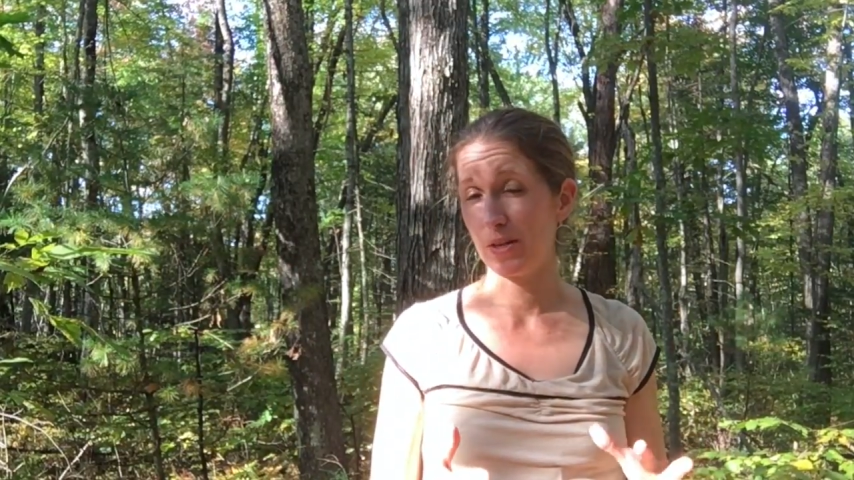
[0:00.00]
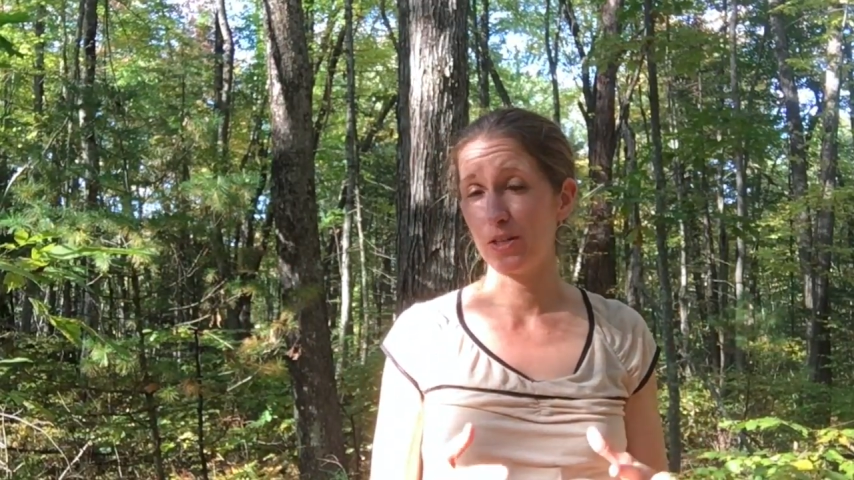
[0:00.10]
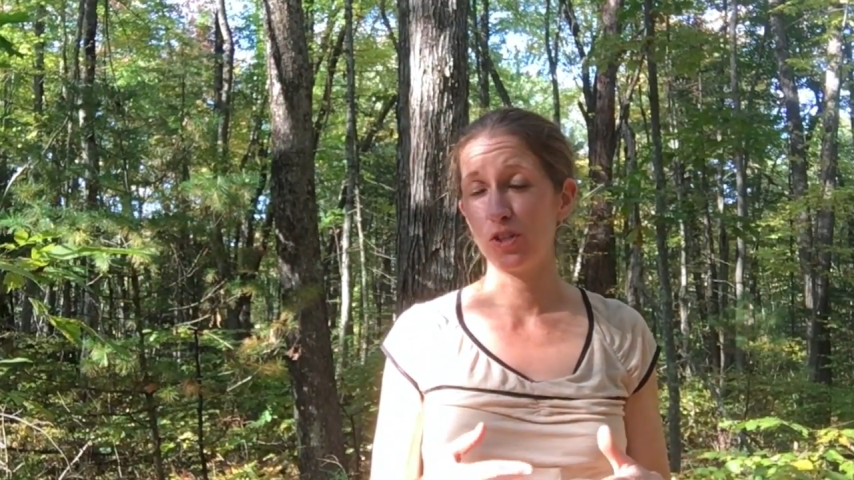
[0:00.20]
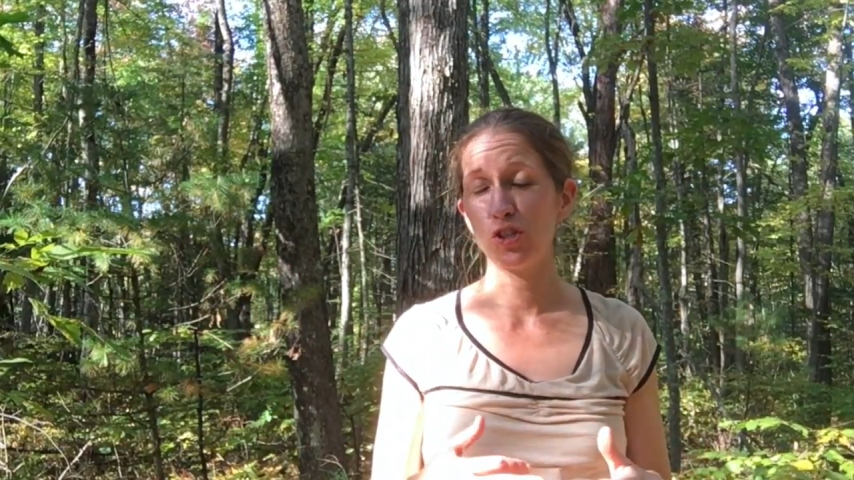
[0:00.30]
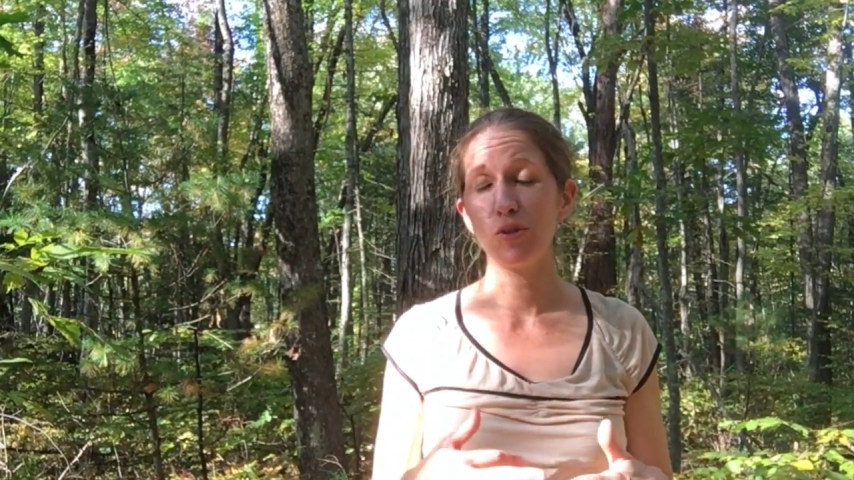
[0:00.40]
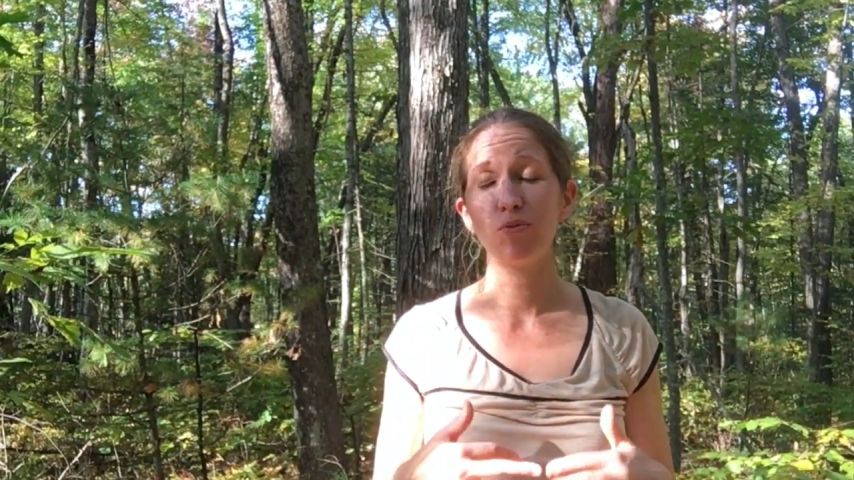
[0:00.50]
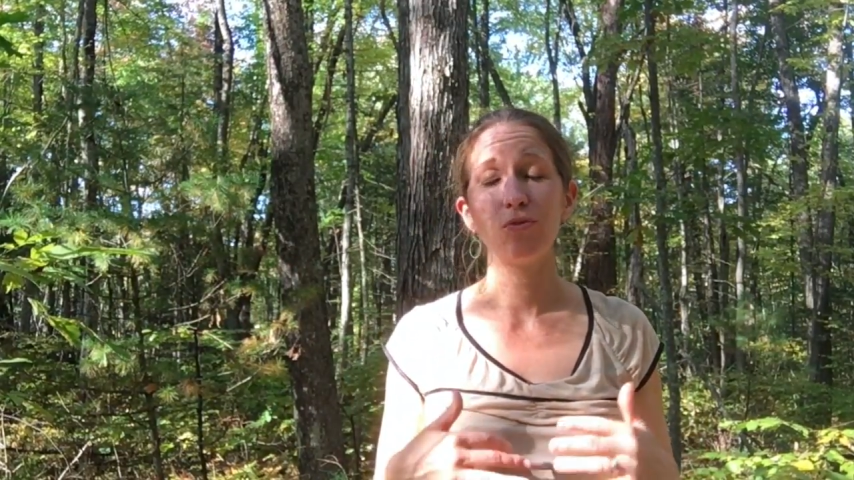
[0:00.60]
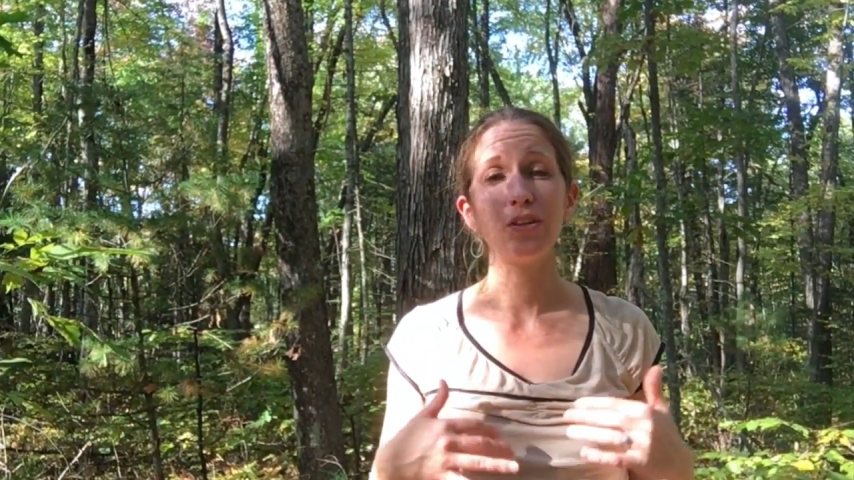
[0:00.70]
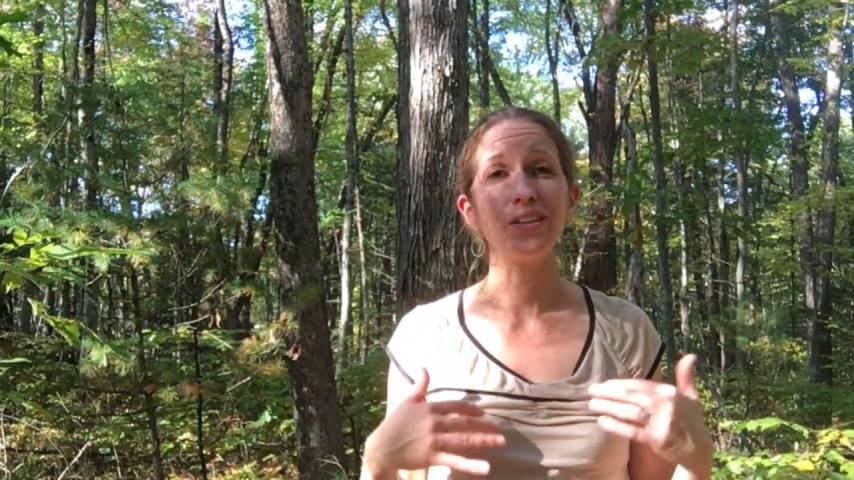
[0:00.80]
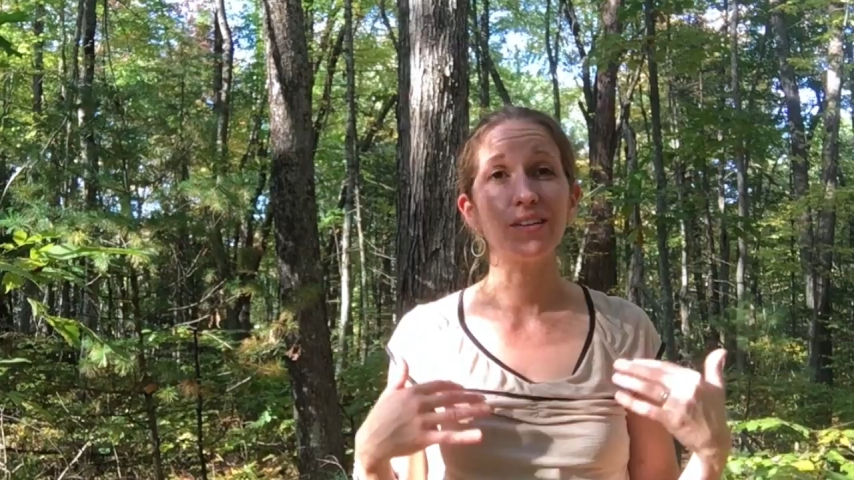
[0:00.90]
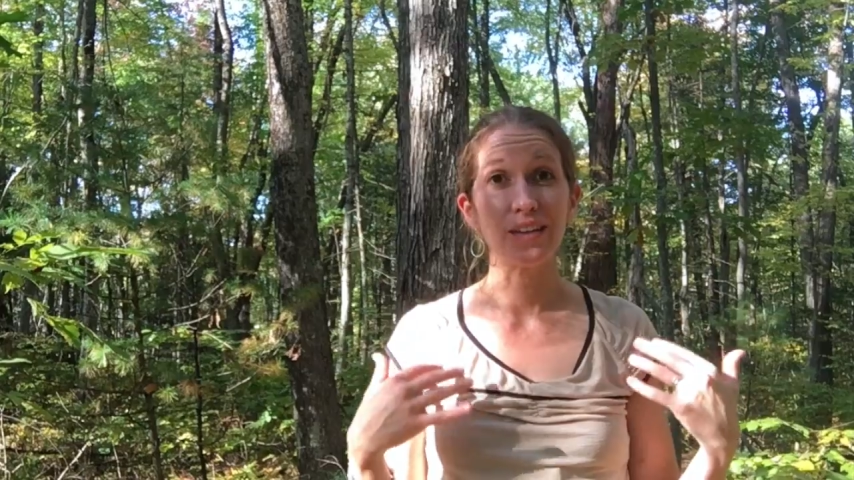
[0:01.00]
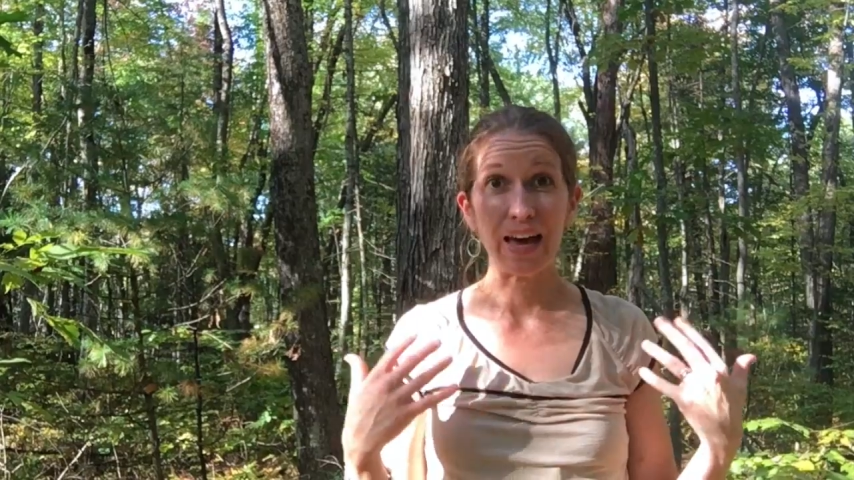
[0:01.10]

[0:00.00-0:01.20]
It should feel